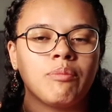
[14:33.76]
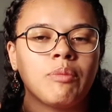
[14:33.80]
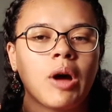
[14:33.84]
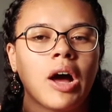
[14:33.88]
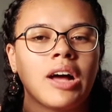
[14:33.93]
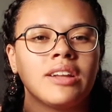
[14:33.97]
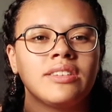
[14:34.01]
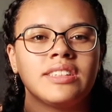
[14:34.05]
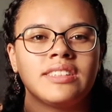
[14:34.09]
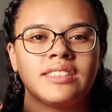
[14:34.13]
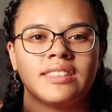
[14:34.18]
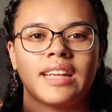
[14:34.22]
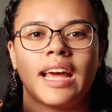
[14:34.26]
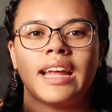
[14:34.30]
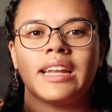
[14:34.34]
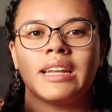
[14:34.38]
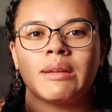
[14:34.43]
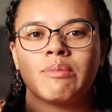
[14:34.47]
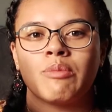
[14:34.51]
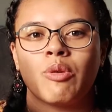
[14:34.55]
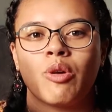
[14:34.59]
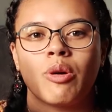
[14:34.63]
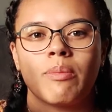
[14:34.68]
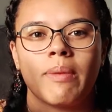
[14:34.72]

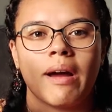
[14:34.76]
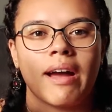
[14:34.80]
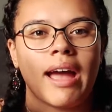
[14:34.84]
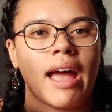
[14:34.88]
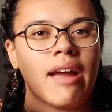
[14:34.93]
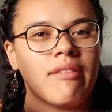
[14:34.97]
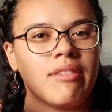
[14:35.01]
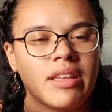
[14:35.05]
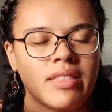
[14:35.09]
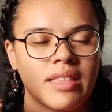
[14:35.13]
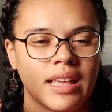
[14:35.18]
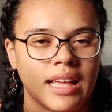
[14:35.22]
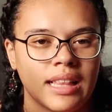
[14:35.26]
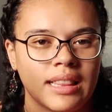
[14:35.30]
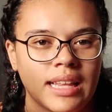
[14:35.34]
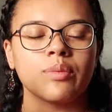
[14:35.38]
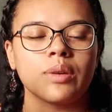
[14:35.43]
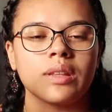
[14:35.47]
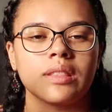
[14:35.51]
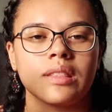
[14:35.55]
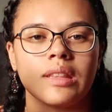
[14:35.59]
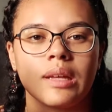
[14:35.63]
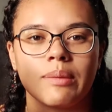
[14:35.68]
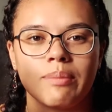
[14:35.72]
understanding more about everything
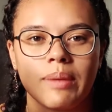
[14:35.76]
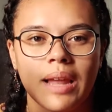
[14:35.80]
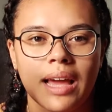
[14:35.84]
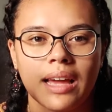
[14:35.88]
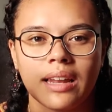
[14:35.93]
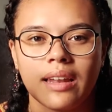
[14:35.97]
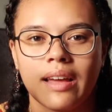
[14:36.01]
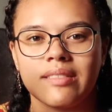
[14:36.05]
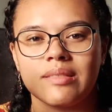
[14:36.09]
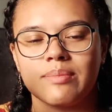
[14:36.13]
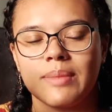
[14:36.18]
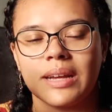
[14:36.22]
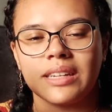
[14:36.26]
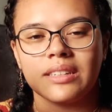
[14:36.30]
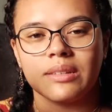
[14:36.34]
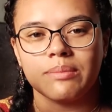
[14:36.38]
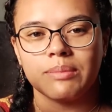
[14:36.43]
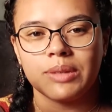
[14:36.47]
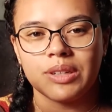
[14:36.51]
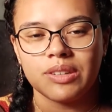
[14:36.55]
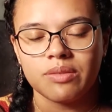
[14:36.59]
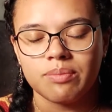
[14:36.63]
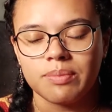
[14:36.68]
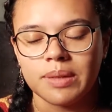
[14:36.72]
with the Black Lives Matter
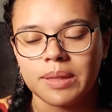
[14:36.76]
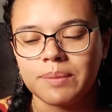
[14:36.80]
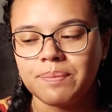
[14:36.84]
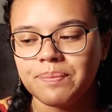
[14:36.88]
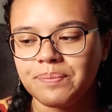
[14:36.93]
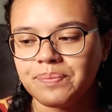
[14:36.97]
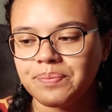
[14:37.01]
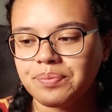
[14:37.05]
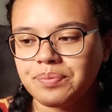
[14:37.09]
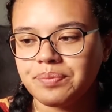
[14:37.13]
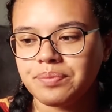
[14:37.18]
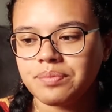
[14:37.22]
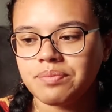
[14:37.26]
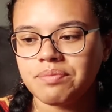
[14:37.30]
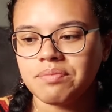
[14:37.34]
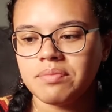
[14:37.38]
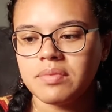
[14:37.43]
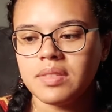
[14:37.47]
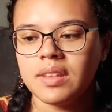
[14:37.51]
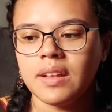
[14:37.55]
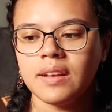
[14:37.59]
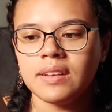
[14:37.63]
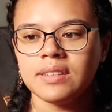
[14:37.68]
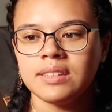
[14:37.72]
movement.
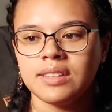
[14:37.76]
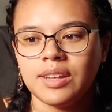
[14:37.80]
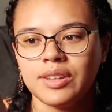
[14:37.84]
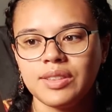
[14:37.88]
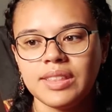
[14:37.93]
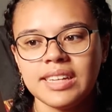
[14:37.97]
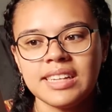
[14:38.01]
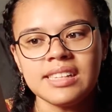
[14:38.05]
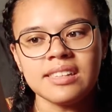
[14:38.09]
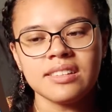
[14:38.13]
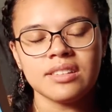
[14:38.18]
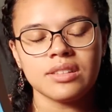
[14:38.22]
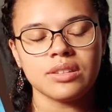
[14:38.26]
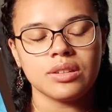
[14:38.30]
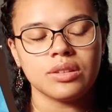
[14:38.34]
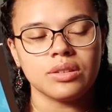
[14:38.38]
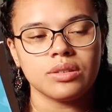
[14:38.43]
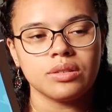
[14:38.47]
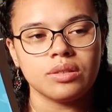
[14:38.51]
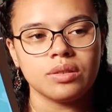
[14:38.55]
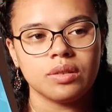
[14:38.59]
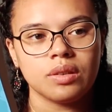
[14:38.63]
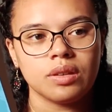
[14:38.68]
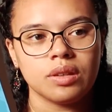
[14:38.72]
So this
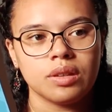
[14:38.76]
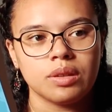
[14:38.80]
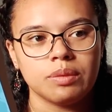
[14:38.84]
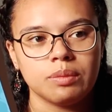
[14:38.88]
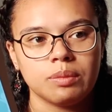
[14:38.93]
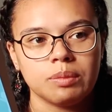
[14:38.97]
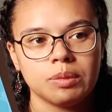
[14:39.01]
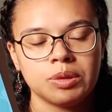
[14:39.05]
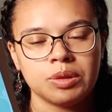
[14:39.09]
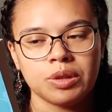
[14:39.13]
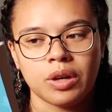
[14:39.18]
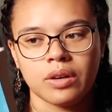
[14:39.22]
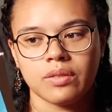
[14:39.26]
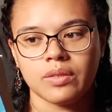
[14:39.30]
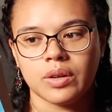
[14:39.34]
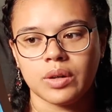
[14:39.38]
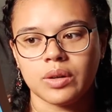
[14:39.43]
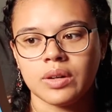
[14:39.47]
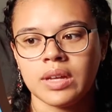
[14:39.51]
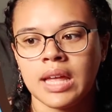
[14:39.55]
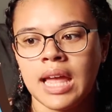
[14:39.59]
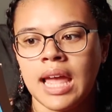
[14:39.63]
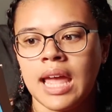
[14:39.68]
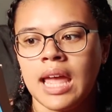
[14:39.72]

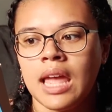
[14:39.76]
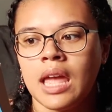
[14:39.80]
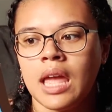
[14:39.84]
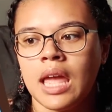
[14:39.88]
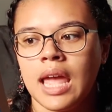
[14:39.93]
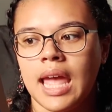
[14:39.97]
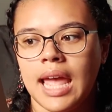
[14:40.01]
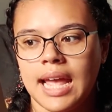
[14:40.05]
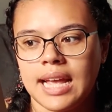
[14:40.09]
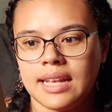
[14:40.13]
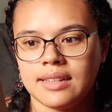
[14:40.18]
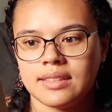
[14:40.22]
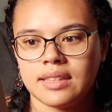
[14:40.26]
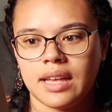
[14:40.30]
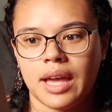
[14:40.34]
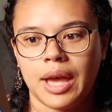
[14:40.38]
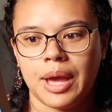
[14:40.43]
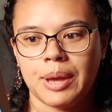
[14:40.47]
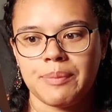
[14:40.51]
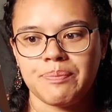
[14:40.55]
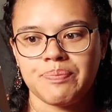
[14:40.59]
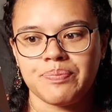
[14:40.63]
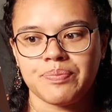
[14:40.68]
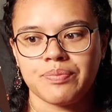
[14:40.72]
novel is
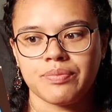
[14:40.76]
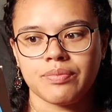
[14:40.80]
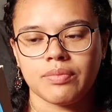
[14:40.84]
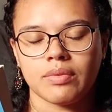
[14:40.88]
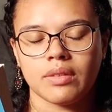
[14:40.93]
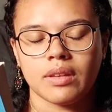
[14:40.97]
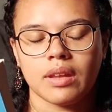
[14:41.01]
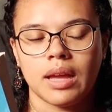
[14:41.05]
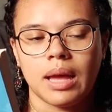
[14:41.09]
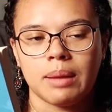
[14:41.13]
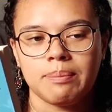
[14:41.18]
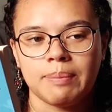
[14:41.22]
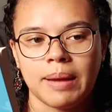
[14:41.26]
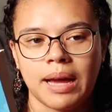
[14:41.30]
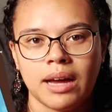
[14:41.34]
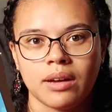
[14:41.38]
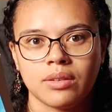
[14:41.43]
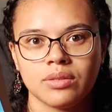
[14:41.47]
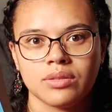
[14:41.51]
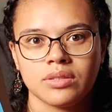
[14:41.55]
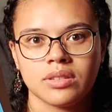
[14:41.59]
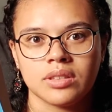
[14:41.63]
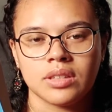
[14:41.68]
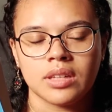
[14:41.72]

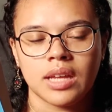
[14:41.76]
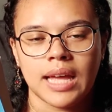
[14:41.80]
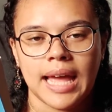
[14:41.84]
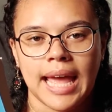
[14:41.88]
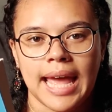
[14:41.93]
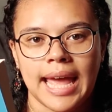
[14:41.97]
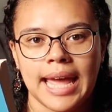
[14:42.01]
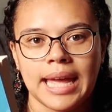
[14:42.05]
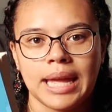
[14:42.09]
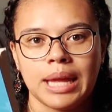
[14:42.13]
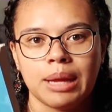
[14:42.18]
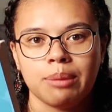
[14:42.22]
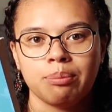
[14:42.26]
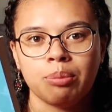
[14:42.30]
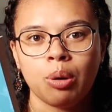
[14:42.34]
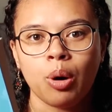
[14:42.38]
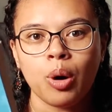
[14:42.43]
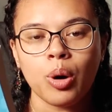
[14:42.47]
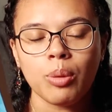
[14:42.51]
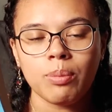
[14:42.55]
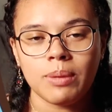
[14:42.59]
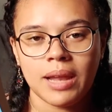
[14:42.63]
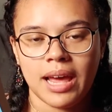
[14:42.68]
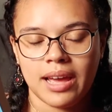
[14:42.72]
about a
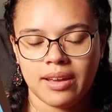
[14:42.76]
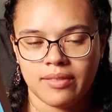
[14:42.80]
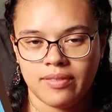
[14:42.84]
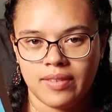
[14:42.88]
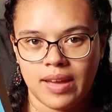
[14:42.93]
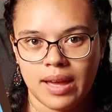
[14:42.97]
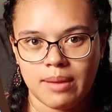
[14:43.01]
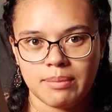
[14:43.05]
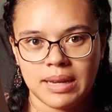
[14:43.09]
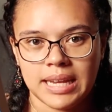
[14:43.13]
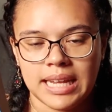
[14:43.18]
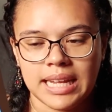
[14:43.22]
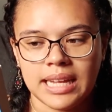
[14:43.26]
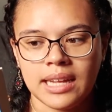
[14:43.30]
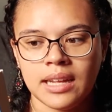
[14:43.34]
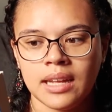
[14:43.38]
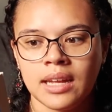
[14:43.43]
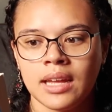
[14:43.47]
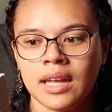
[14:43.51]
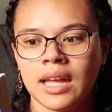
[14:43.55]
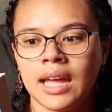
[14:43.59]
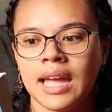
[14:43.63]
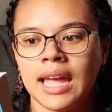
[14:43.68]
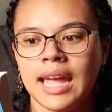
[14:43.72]
poor black
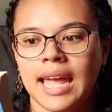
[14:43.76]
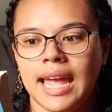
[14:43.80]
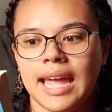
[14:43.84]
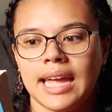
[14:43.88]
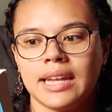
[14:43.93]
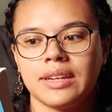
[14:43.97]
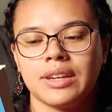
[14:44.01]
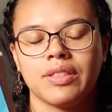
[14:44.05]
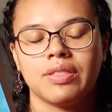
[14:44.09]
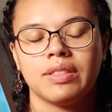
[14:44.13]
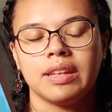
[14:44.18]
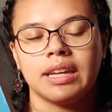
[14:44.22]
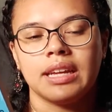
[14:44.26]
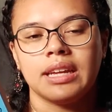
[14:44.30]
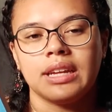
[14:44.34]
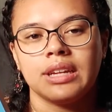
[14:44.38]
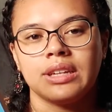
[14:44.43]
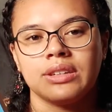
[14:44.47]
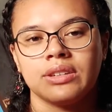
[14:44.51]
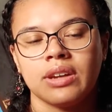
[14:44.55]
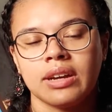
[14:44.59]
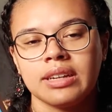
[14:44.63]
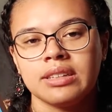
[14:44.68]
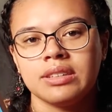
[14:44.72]
family in
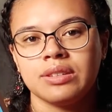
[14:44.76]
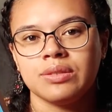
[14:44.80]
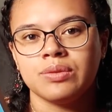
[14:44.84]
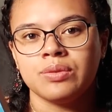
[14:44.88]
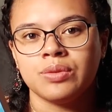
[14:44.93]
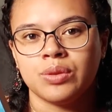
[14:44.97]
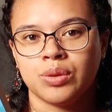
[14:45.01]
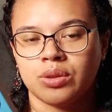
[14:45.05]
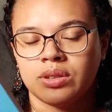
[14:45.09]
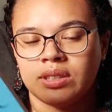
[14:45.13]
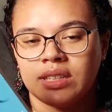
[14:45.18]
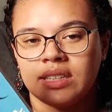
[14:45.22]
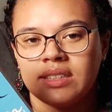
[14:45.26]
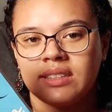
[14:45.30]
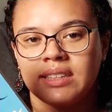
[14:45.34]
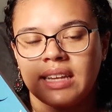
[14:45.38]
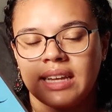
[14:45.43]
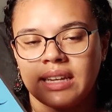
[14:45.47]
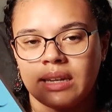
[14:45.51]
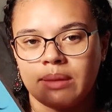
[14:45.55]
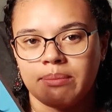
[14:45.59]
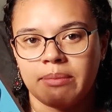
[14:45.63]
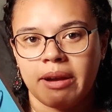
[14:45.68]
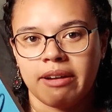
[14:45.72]
the 1940s
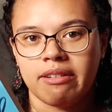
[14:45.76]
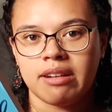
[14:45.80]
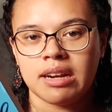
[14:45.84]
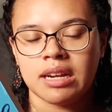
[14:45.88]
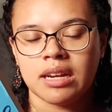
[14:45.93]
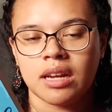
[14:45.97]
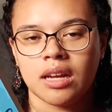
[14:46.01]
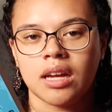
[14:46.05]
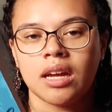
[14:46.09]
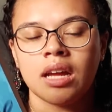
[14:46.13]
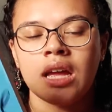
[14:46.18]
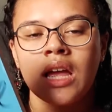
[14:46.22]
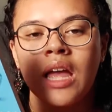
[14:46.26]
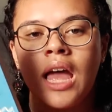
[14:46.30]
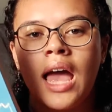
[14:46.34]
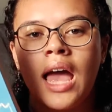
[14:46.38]
in America,